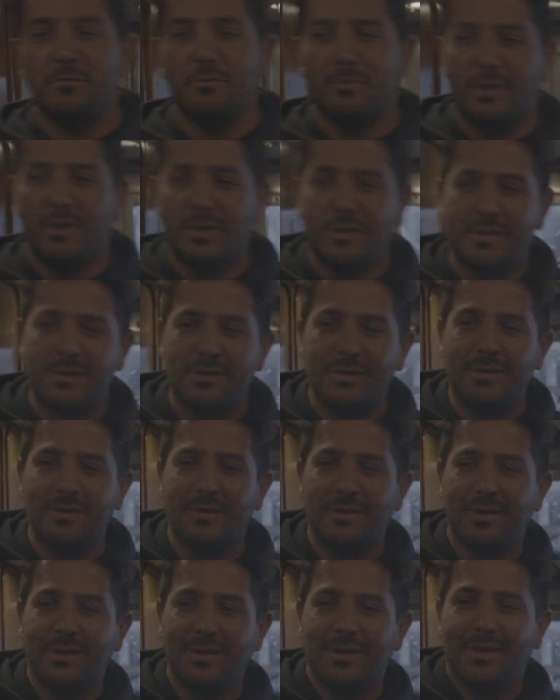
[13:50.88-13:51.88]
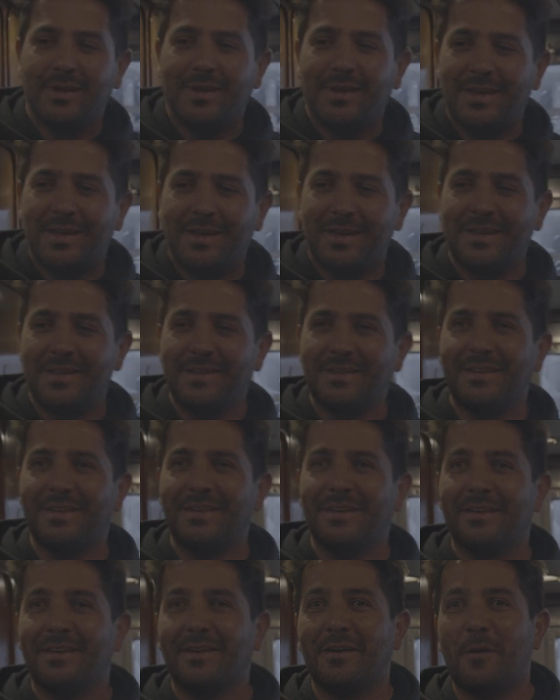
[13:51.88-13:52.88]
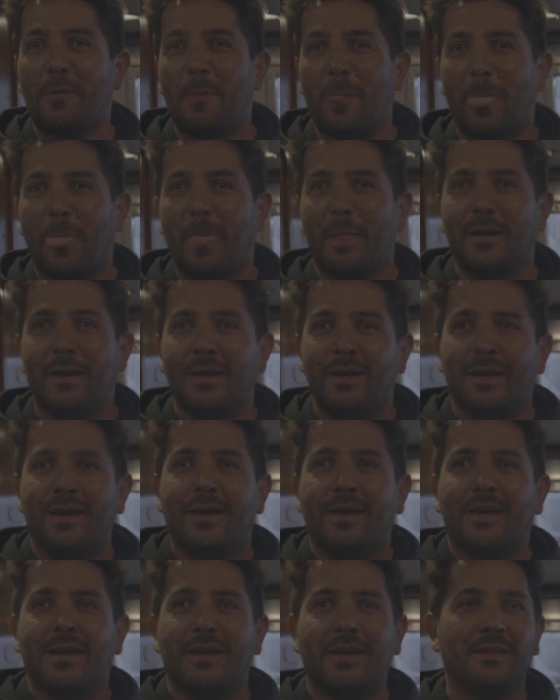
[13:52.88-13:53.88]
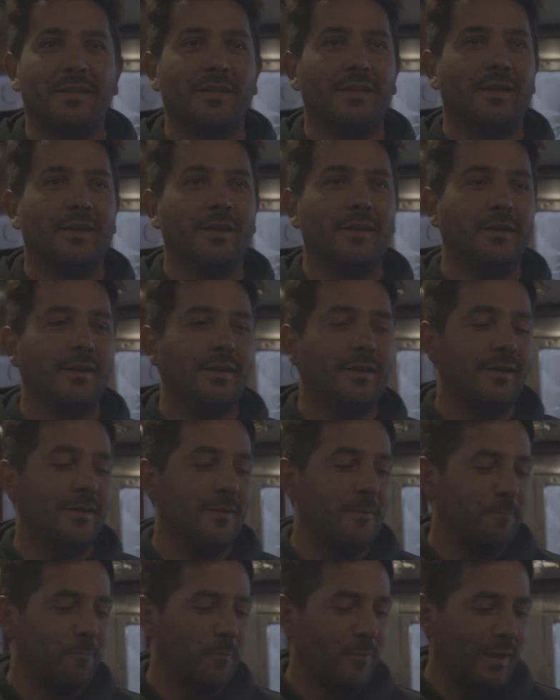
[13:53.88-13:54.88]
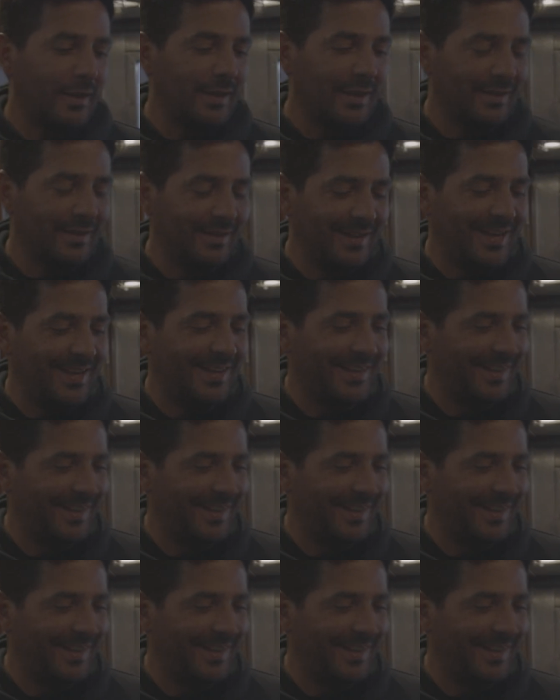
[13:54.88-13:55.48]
immersion and, uh, and, and, uh, and